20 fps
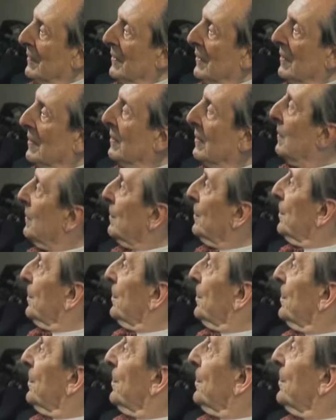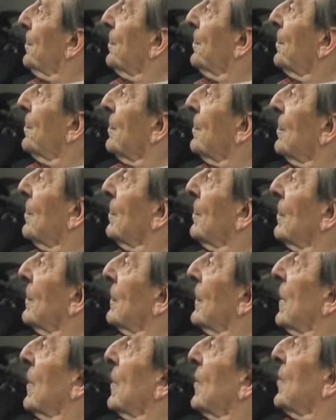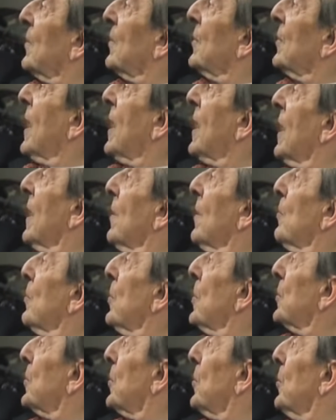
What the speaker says: a unique technique that, while worked for him when